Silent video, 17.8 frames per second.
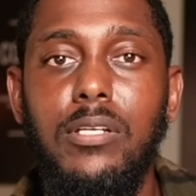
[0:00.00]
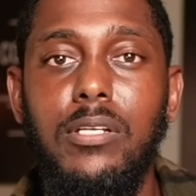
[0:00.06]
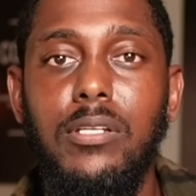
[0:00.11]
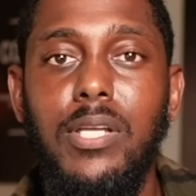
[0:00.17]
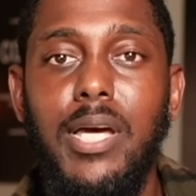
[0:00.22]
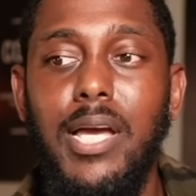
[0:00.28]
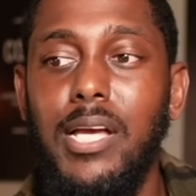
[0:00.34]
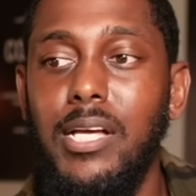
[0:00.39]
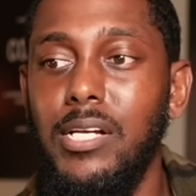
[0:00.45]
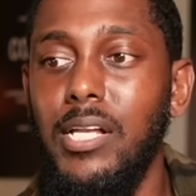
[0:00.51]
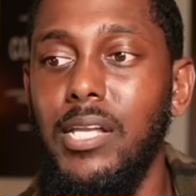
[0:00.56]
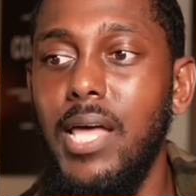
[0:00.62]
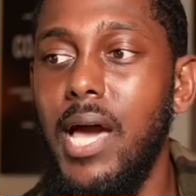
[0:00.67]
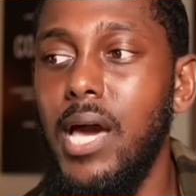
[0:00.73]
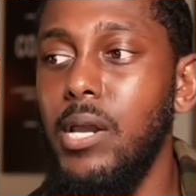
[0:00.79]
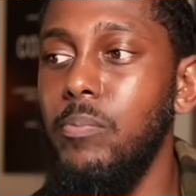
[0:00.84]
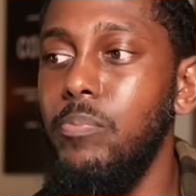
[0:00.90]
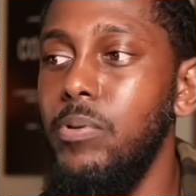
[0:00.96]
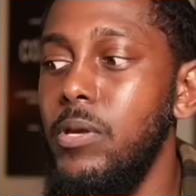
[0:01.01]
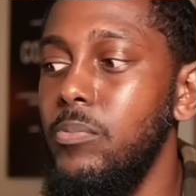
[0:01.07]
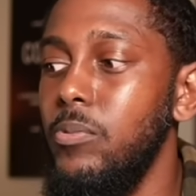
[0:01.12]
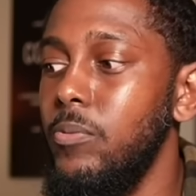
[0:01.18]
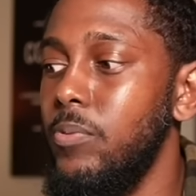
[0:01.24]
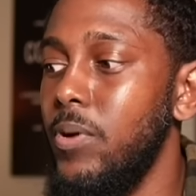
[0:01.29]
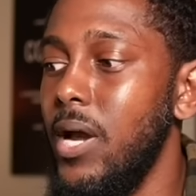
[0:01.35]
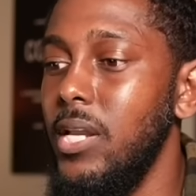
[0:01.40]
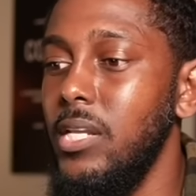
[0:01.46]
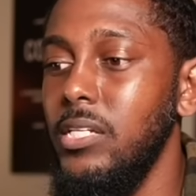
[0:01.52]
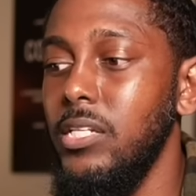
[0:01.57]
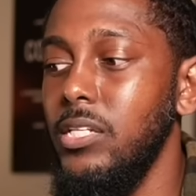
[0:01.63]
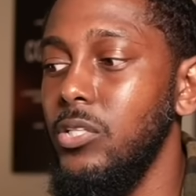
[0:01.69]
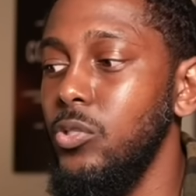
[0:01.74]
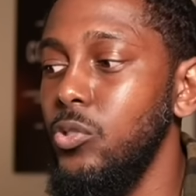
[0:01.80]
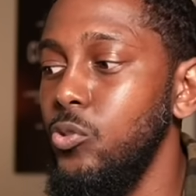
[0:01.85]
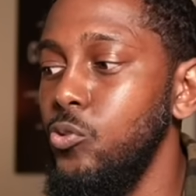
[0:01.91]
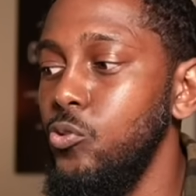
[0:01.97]
Like, a lot of people probably will
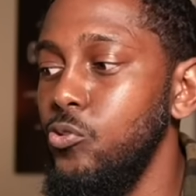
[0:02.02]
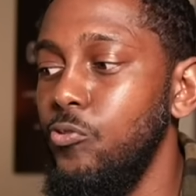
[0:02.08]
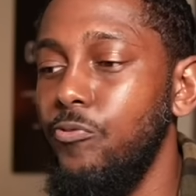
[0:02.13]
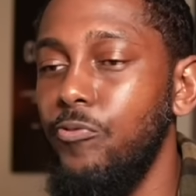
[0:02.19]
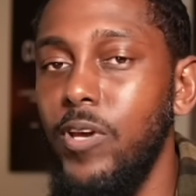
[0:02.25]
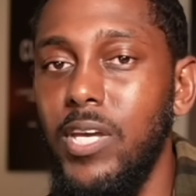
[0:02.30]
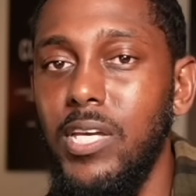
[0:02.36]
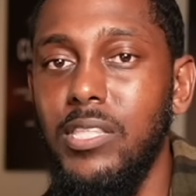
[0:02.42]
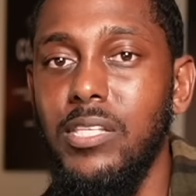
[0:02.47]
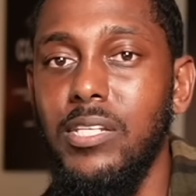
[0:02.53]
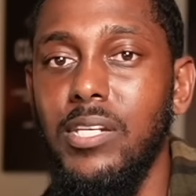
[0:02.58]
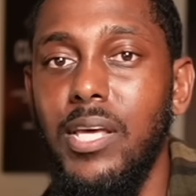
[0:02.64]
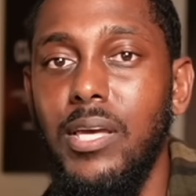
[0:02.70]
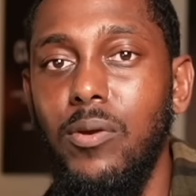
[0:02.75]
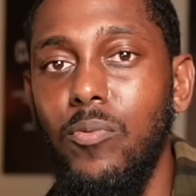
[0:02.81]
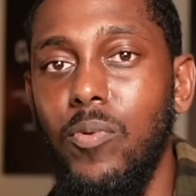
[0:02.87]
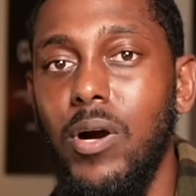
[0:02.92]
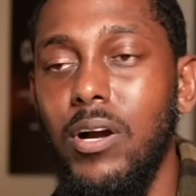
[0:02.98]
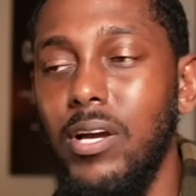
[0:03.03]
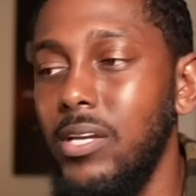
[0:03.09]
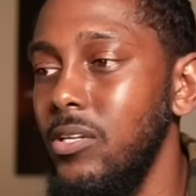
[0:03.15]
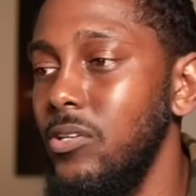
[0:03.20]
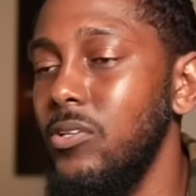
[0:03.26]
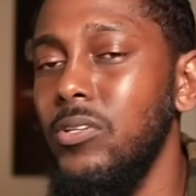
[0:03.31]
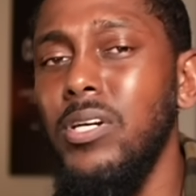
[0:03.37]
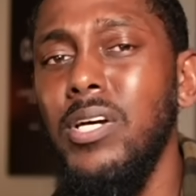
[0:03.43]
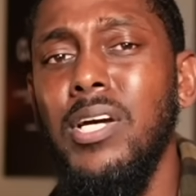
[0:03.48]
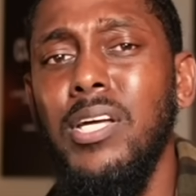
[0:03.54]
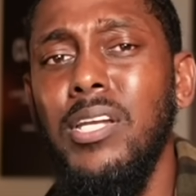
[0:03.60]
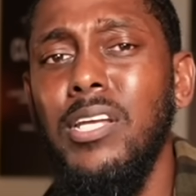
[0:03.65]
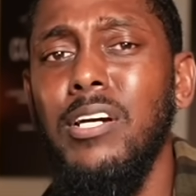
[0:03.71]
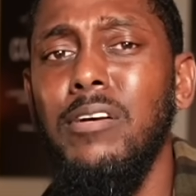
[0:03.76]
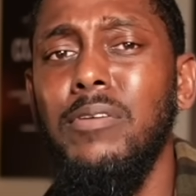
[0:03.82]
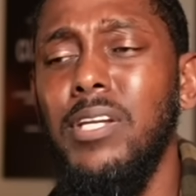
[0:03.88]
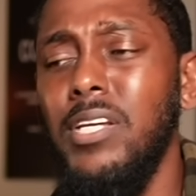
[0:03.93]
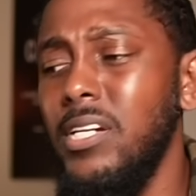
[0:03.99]
lose faith in they walk. You know,
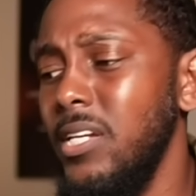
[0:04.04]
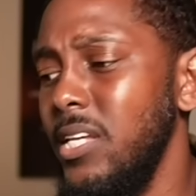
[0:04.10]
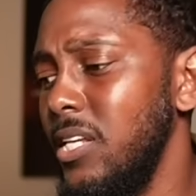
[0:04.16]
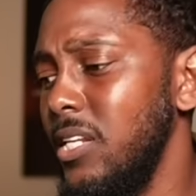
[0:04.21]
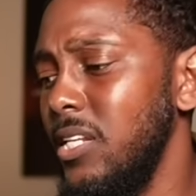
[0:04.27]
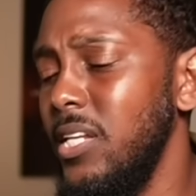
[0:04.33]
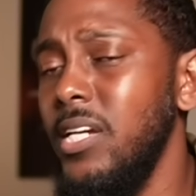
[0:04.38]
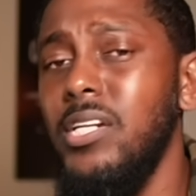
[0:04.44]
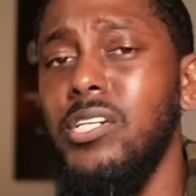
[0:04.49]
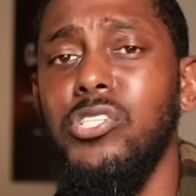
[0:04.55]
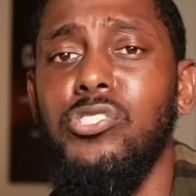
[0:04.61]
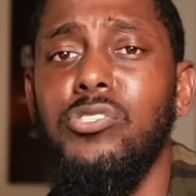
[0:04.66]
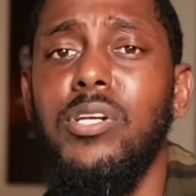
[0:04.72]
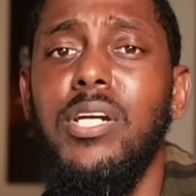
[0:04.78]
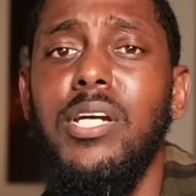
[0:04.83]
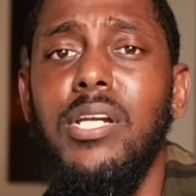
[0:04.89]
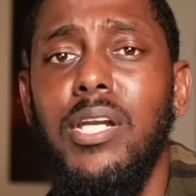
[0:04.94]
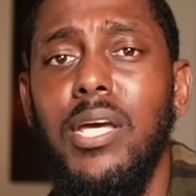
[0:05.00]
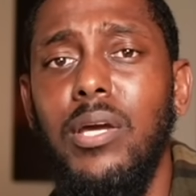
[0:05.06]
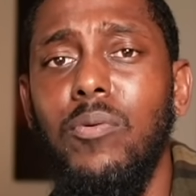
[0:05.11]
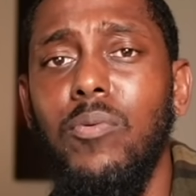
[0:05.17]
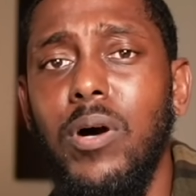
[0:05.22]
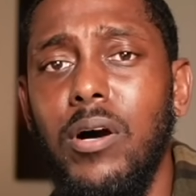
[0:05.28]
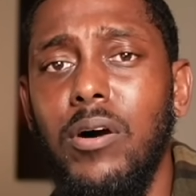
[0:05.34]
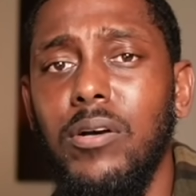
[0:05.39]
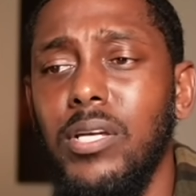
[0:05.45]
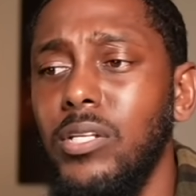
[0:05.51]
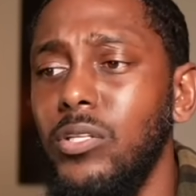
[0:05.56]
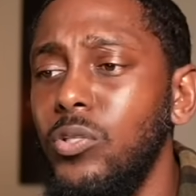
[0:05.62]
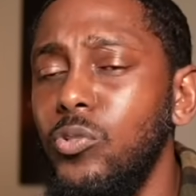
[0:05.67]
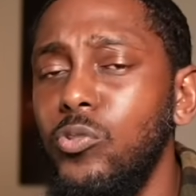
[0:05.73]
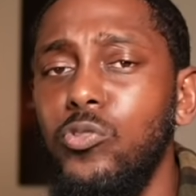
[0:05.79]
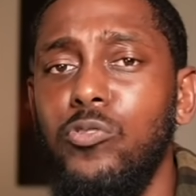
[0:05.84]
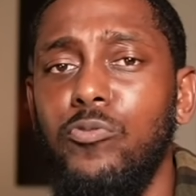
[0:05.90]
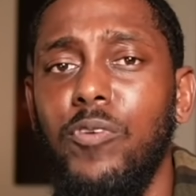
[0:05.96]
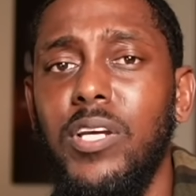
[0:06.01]
they'll get led astray in they walk and
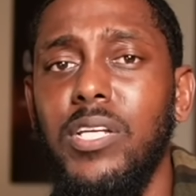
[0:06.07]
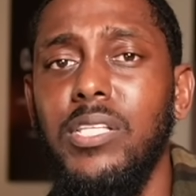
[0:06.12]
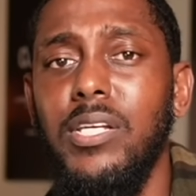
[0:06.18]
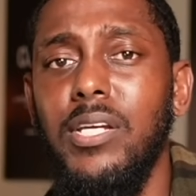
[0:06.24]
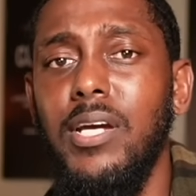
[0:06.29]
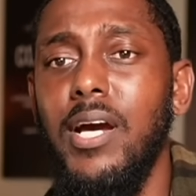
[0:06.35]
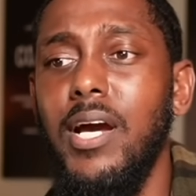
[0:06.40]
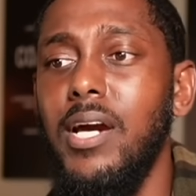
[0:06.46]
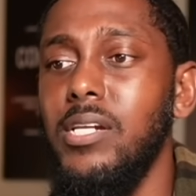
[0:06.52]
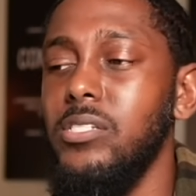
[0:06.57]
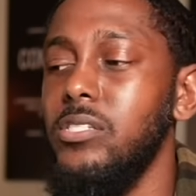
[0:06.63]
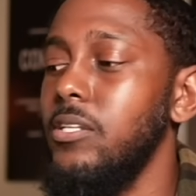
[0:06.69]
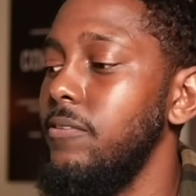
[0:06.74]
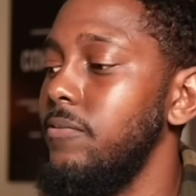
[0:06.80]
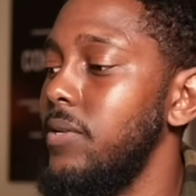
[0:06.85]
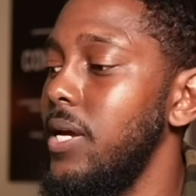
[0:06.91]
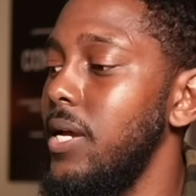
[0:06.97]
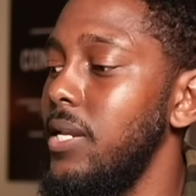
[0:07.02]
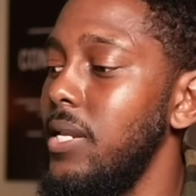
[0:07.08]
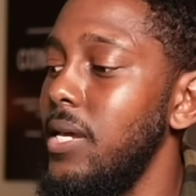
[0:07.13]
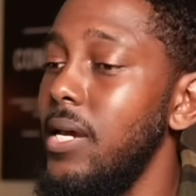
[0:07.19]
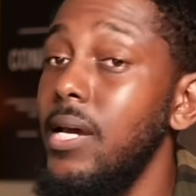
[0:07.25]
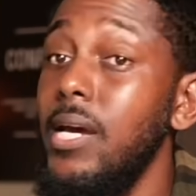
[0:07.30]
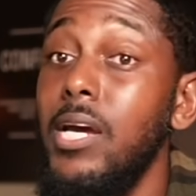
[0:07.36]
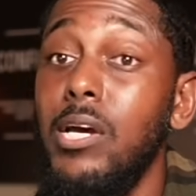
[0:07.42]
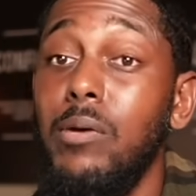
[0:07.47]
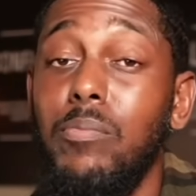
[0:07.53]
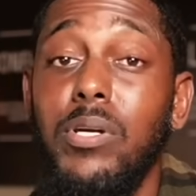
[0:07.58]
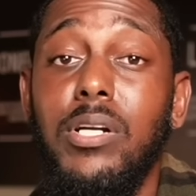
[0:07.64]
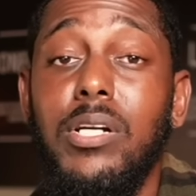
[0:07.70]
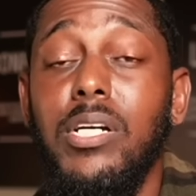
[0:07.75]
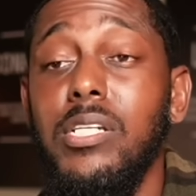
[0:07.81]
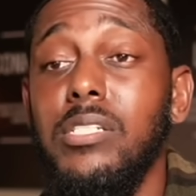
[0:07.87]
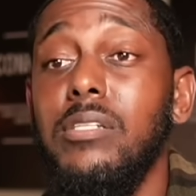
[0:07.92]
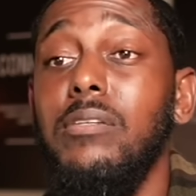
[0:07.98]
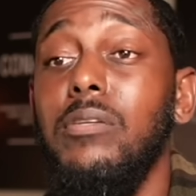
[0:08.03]
lose faith in God and stuff like that
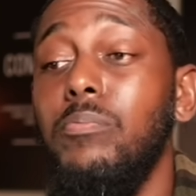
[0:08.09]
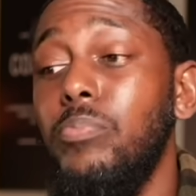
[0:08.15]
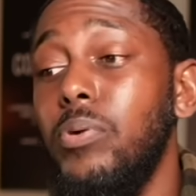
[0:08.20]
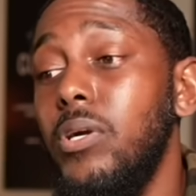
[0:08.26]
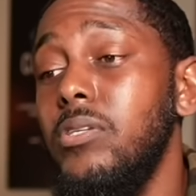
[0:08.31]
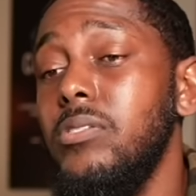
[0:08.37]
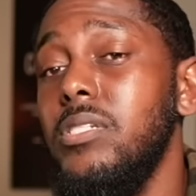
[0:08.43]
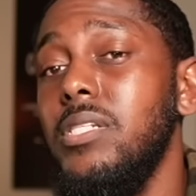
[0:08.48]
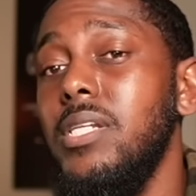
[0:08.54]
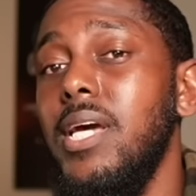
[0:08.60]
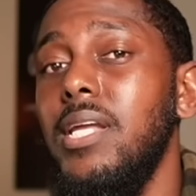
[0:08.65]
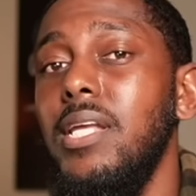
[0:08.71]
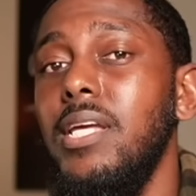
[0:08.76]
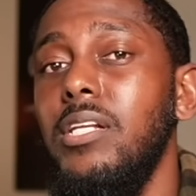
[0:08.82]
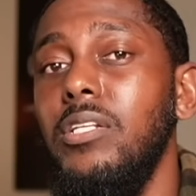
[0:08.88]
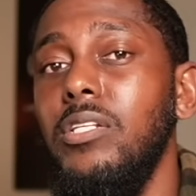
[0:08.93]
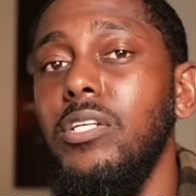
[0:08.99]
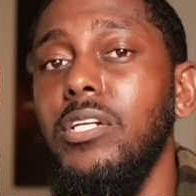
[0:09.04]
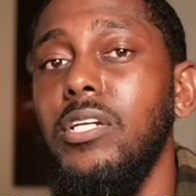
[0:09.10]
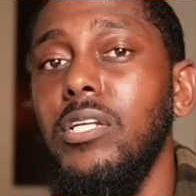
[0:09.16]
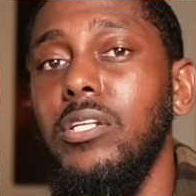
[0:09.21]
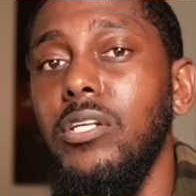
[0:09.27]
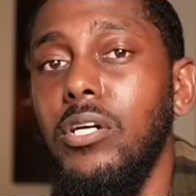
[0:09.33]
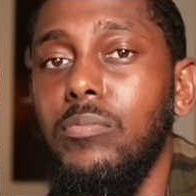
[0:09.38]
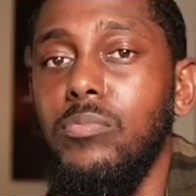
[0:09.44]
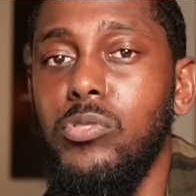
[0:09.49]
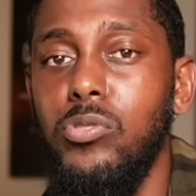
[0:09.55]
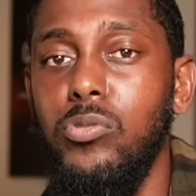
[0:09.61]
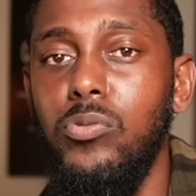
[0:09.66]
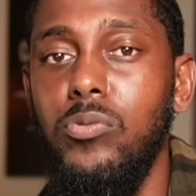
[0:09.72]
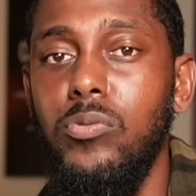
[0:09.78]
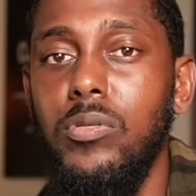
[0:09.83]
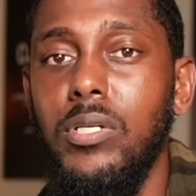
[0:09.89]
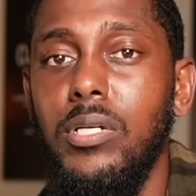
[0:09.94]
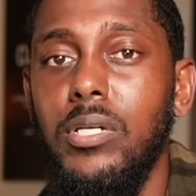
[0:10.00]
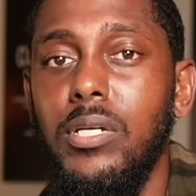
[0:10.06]
because of the person that they looking up
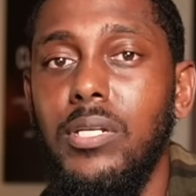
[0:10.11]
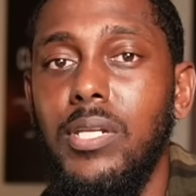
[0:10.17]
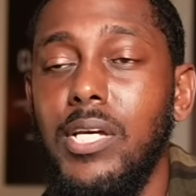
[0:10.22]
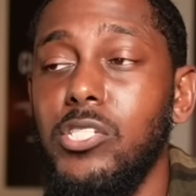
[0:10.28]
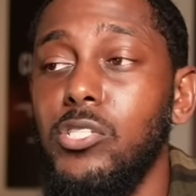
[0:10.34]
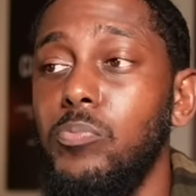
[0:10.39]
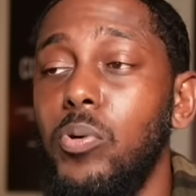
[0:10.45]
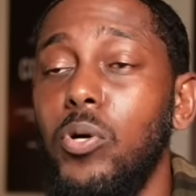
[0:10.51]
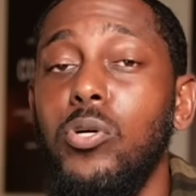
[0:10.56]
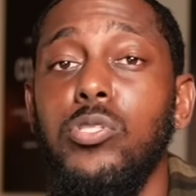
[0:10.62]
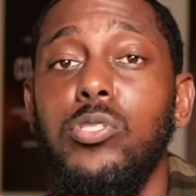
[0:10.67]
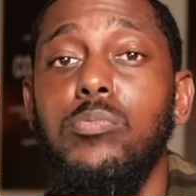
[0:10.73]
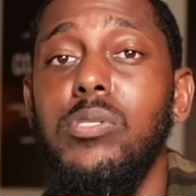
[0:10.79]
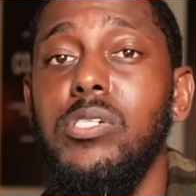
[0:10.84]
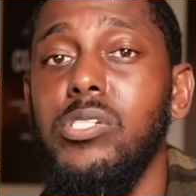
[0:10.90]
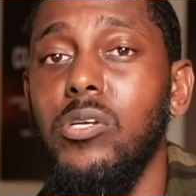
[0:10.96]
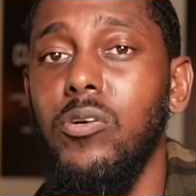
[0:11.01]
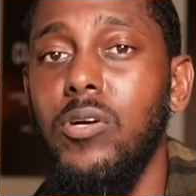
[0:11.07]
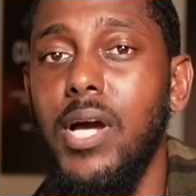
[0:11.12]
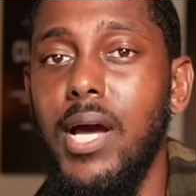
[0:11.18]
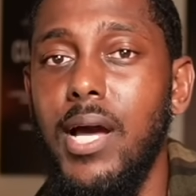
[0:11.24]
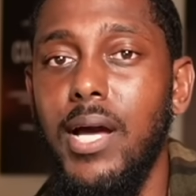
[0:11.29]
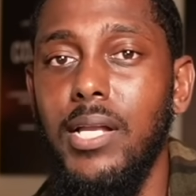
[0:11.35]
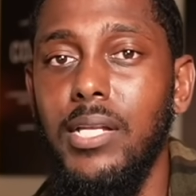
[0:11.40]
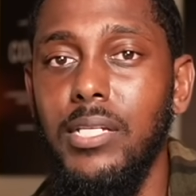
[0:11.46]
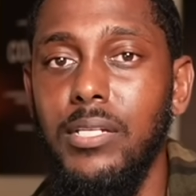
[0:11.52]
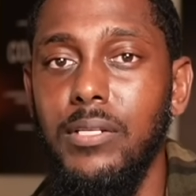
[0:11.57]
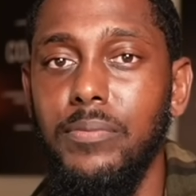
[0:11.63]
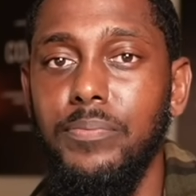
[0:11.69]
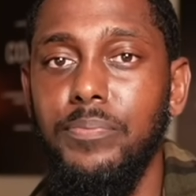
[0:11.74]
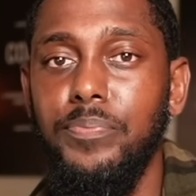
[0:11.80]
to that's supposed to be so godly.